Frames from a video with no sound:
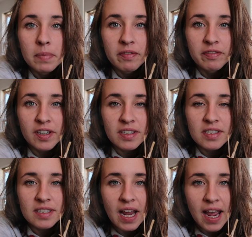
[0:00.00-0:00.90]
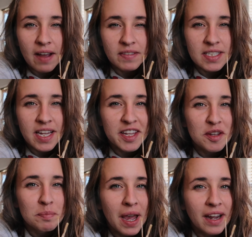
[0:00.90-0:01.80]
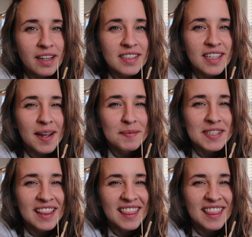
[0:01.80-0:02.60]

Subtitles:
But first, I have to take you back in time to